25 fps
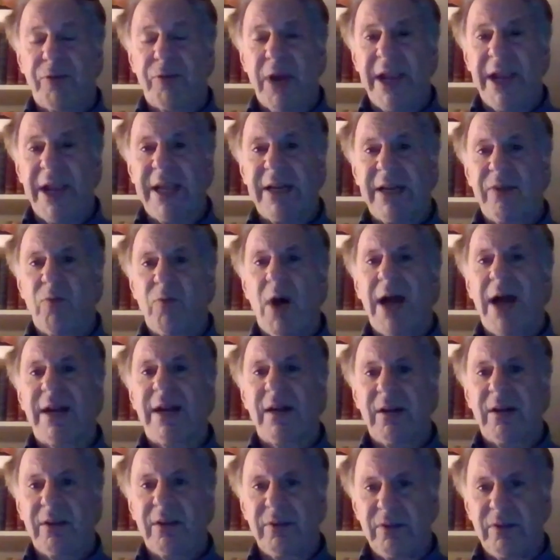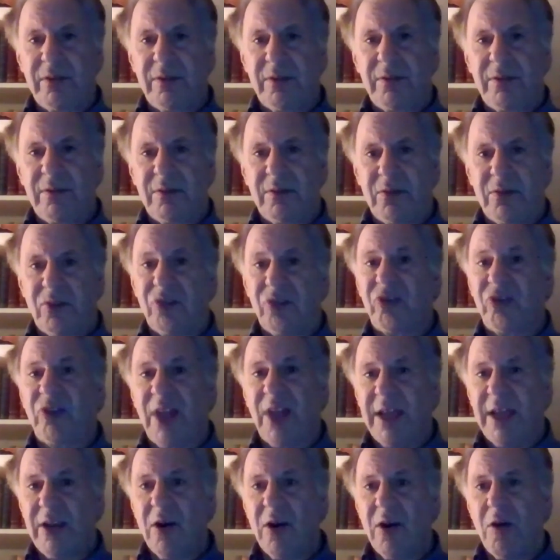afraid and wanted to
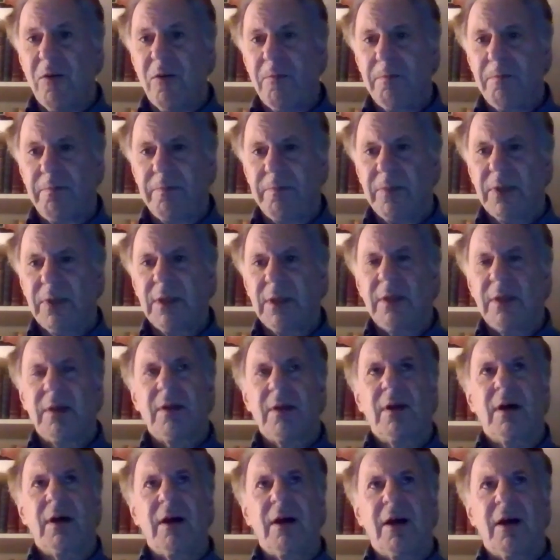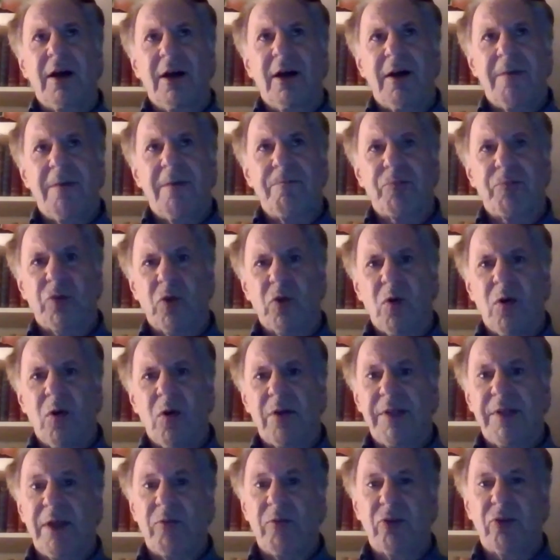stay home,
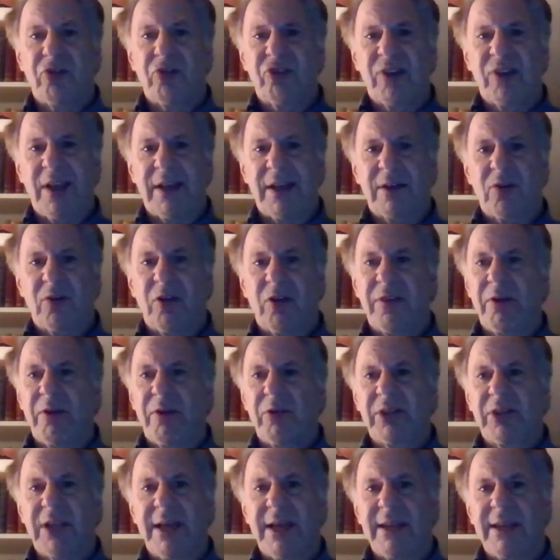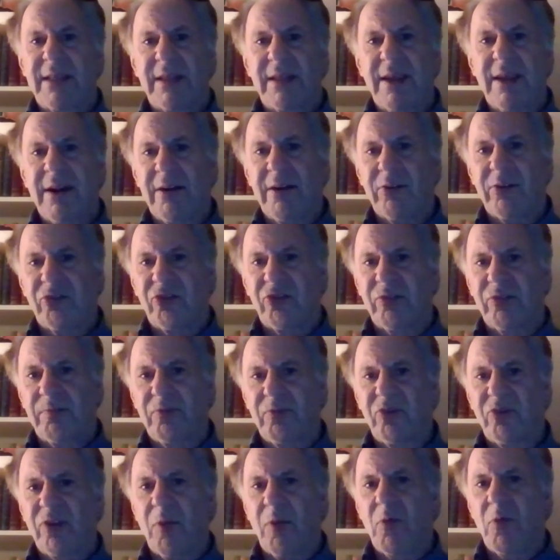or they were sick, or they were taking care of
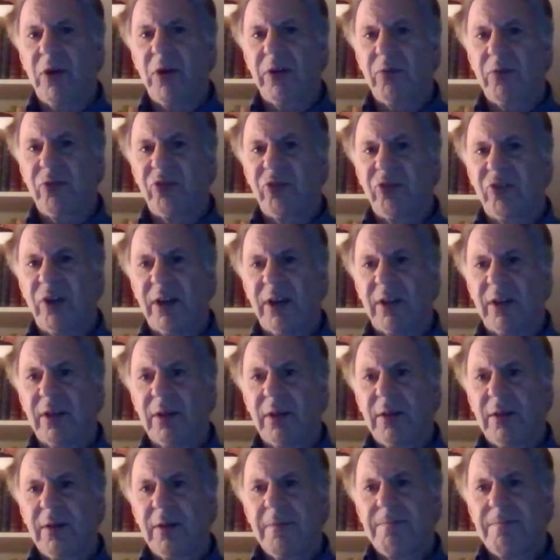someone who was sick.